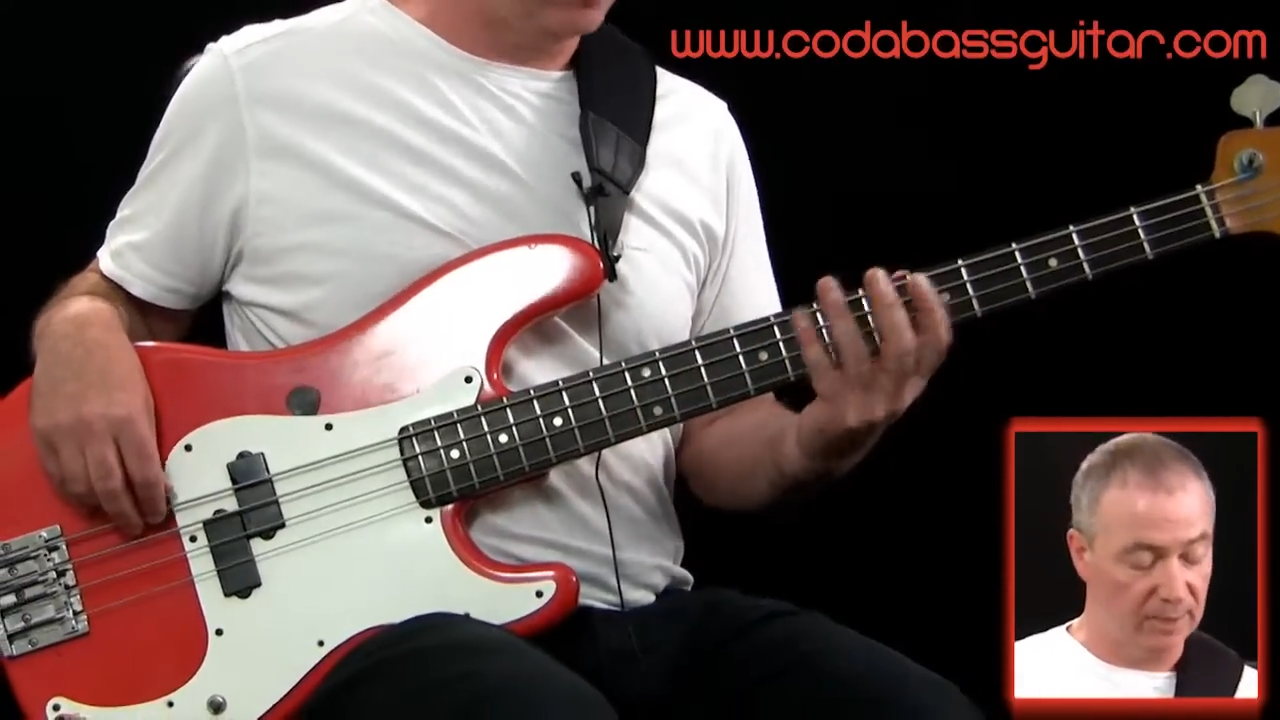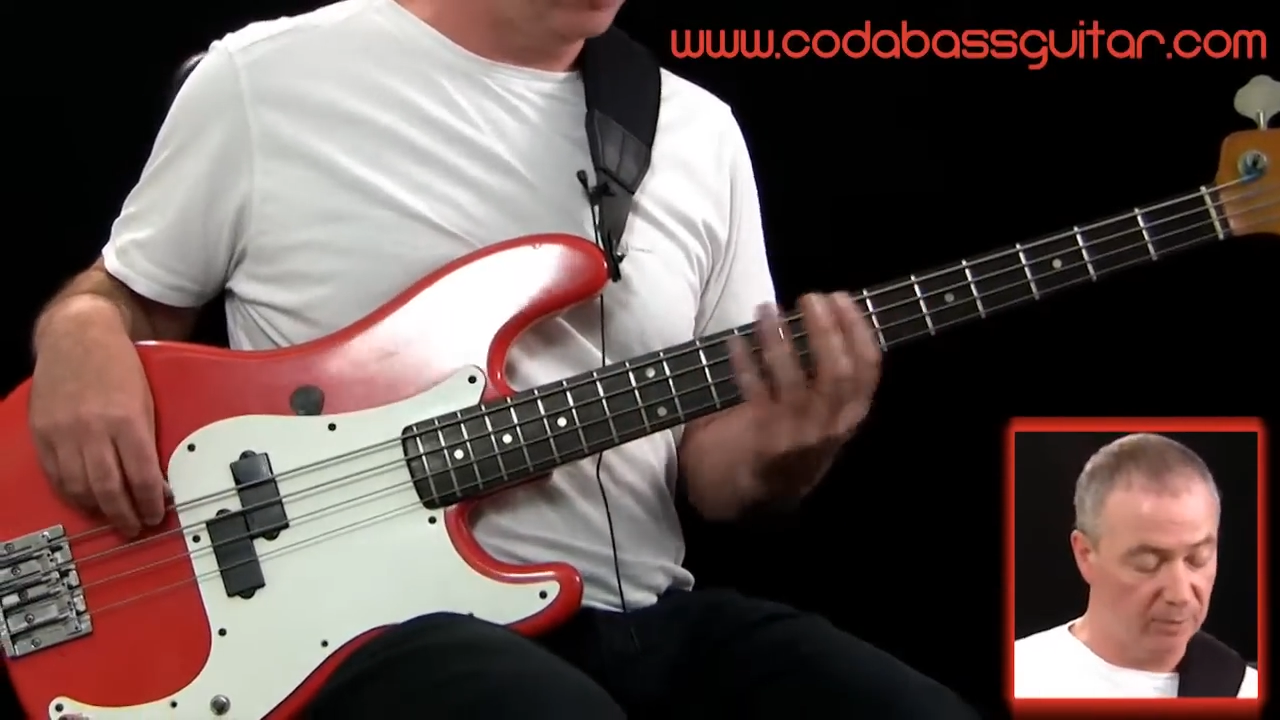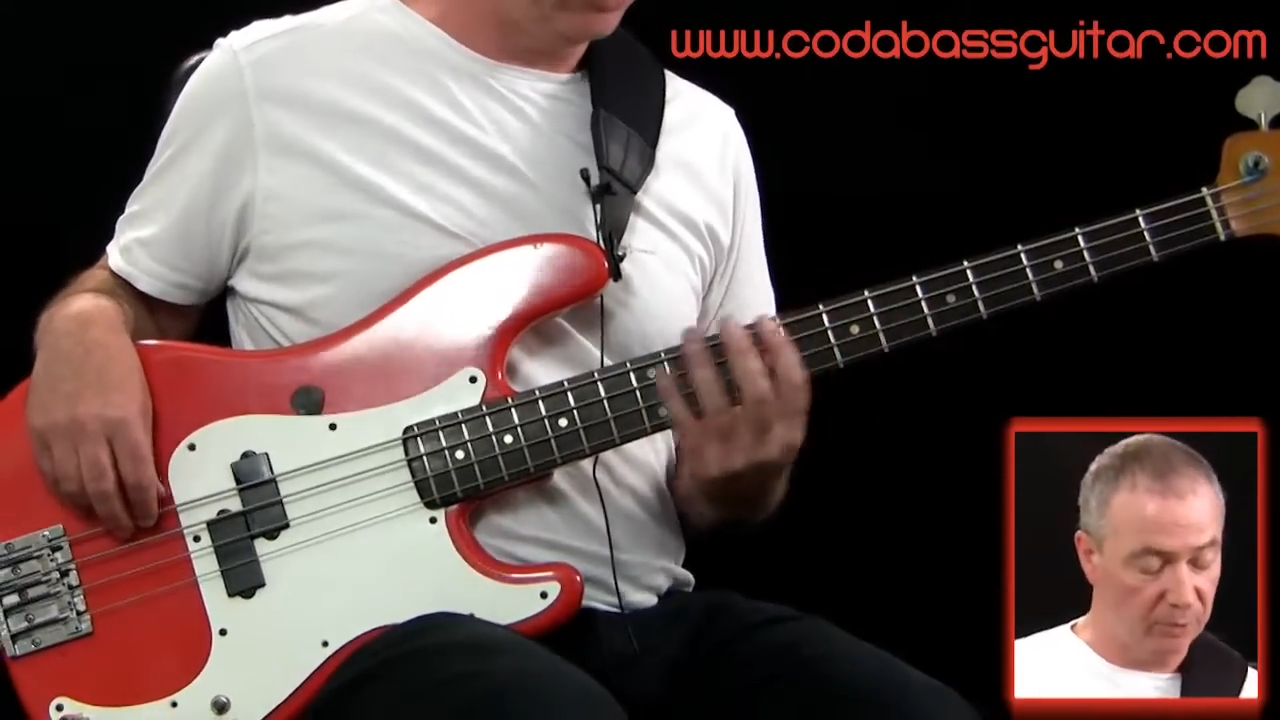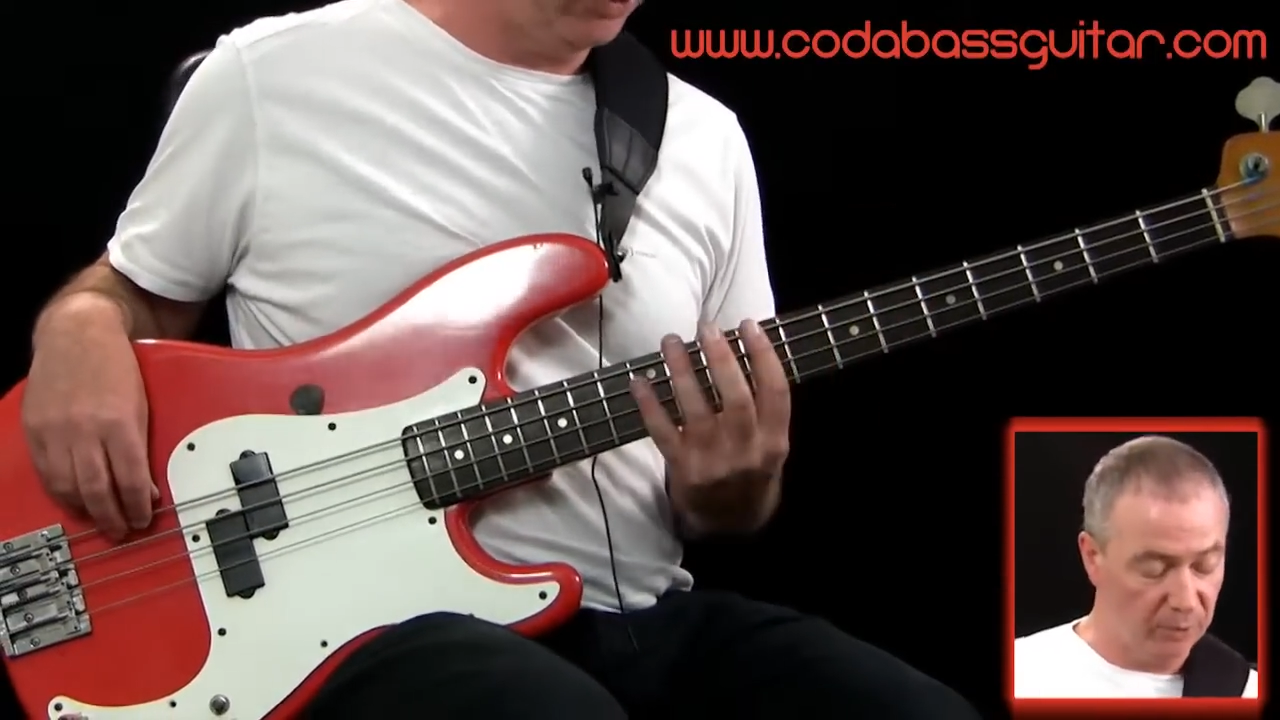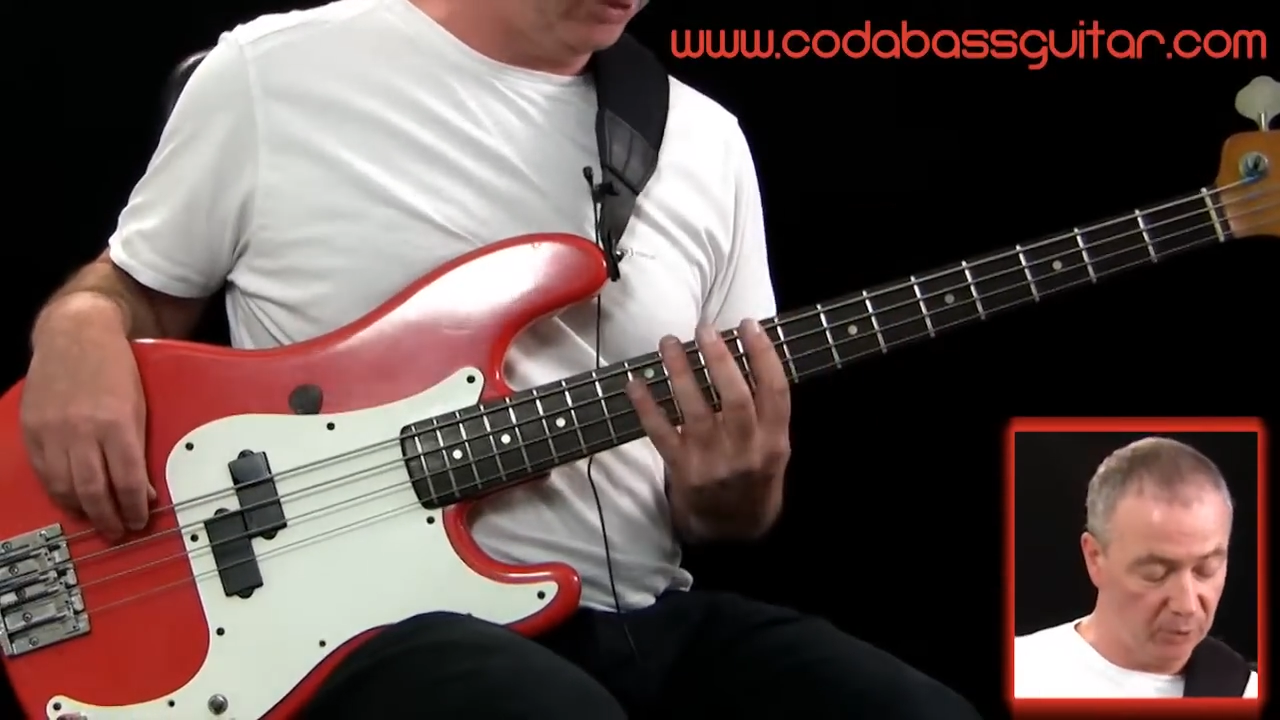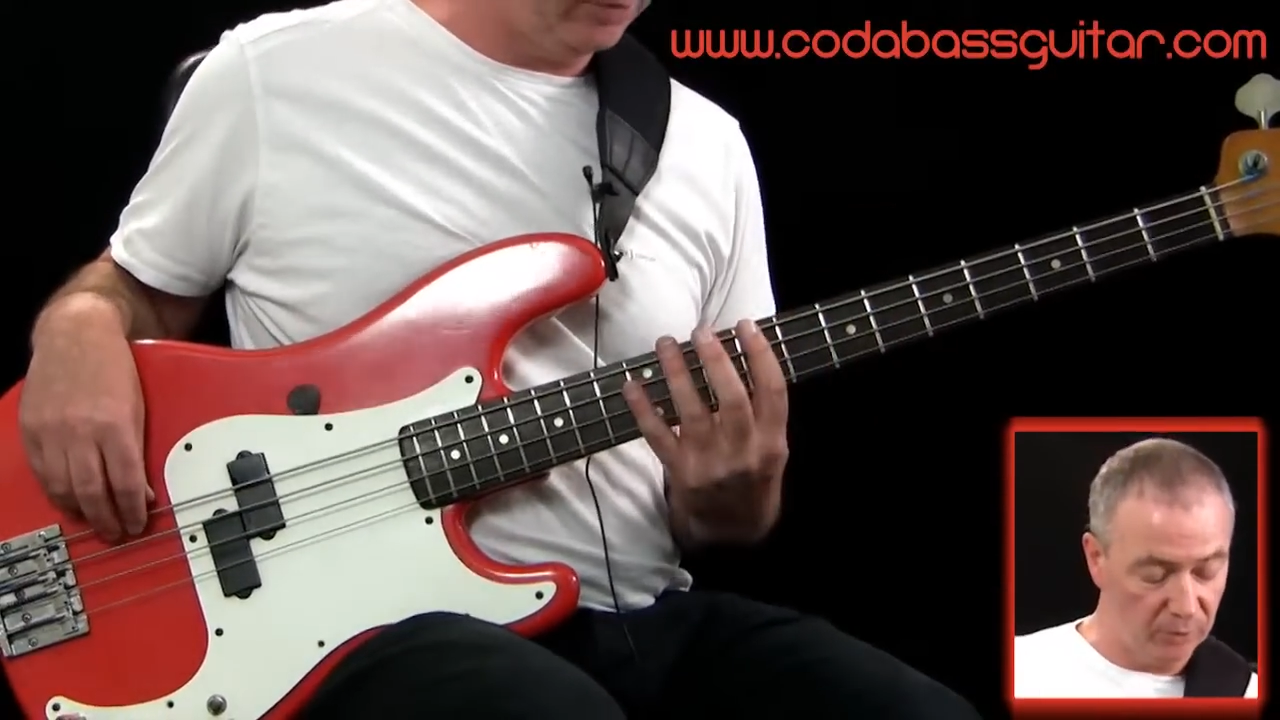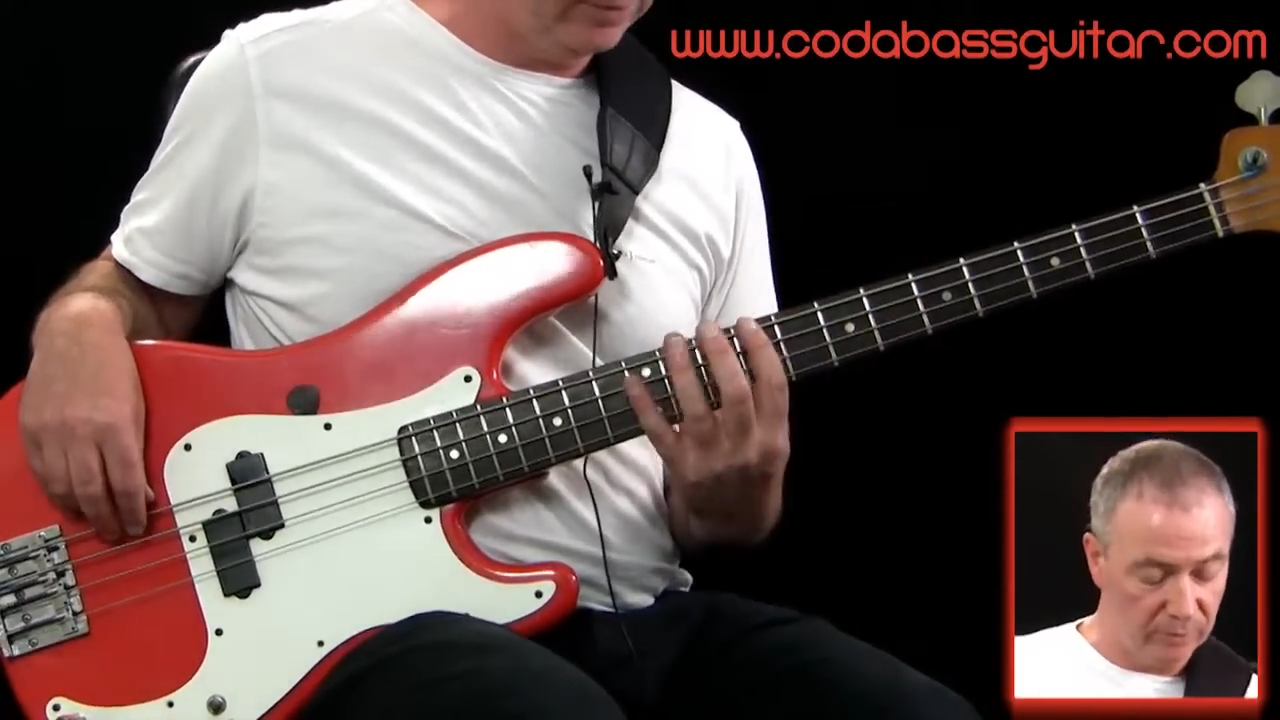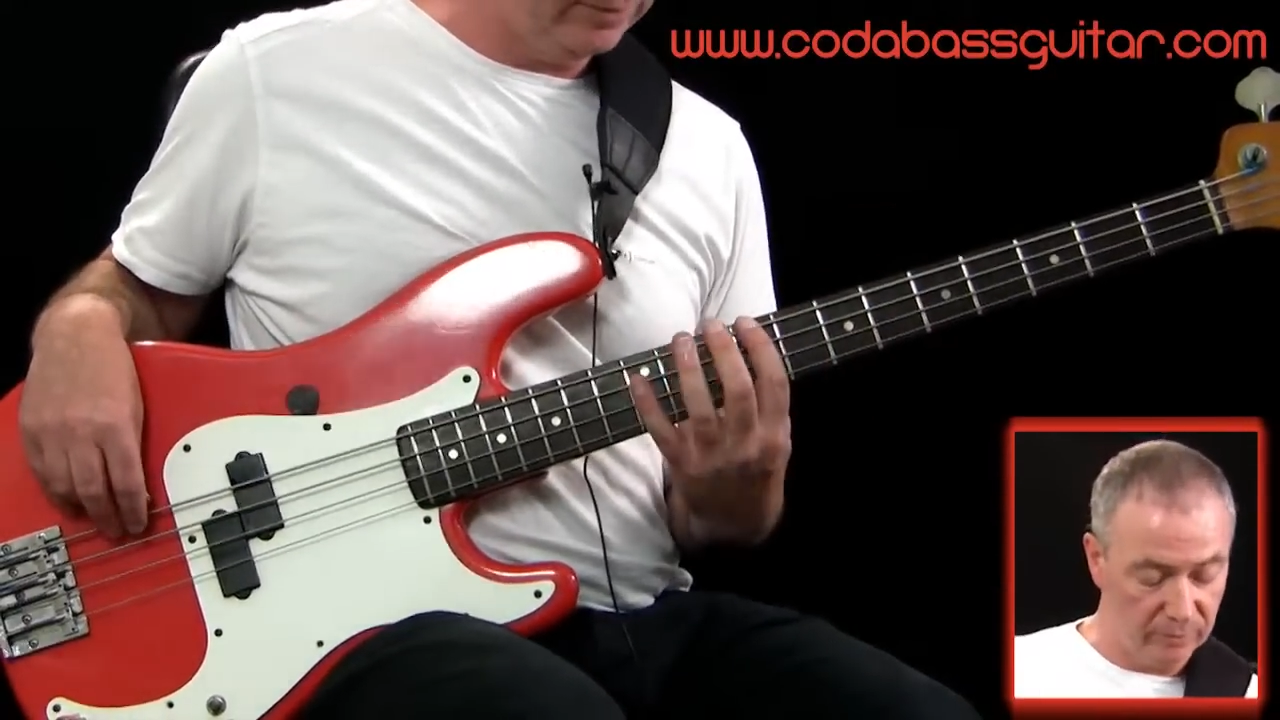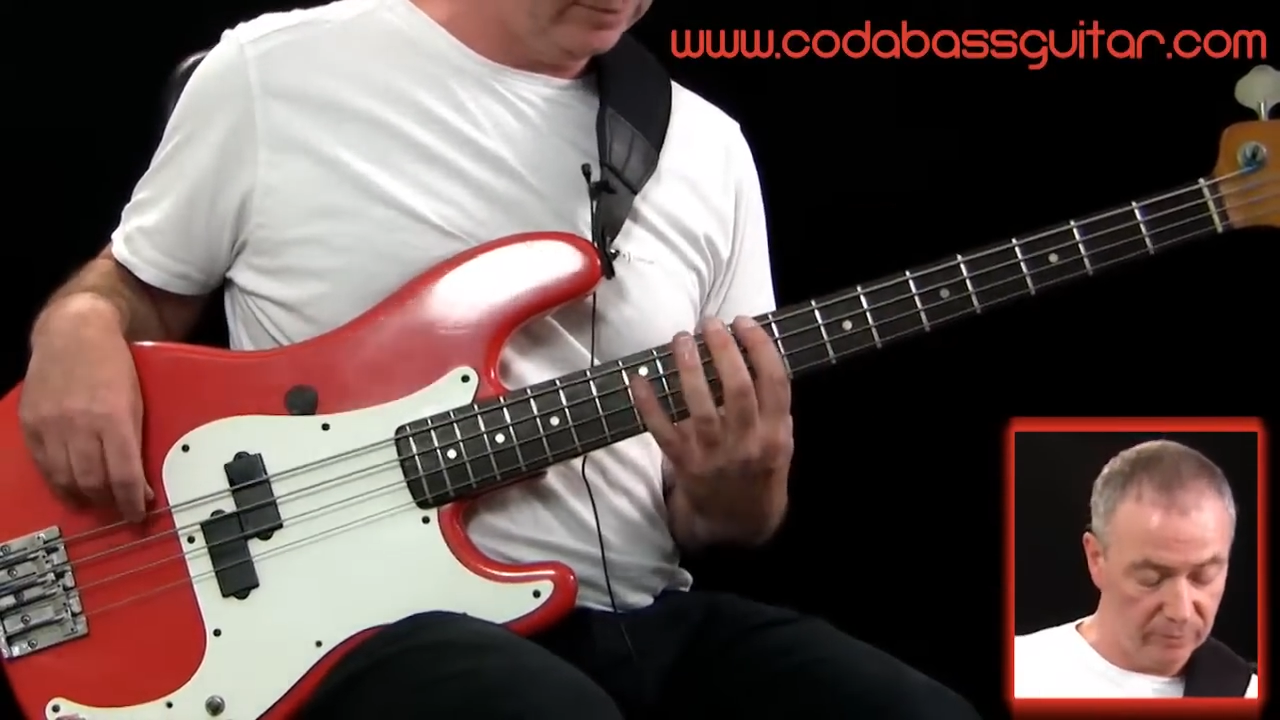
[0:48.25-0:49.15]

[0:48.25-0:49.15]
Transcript: I'm going to put